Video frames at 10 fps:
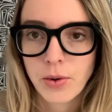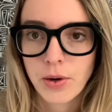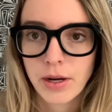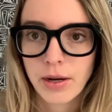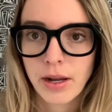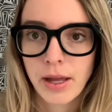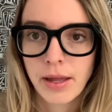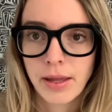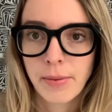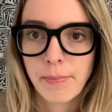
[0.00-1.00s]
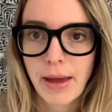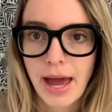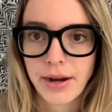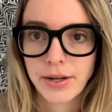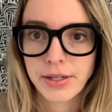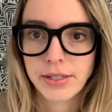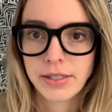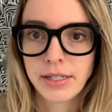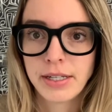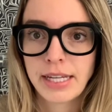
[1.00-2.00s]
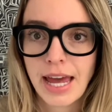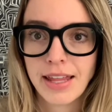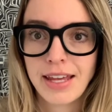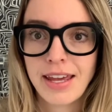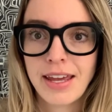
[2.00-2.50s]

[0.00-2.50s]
Core pattern Kelly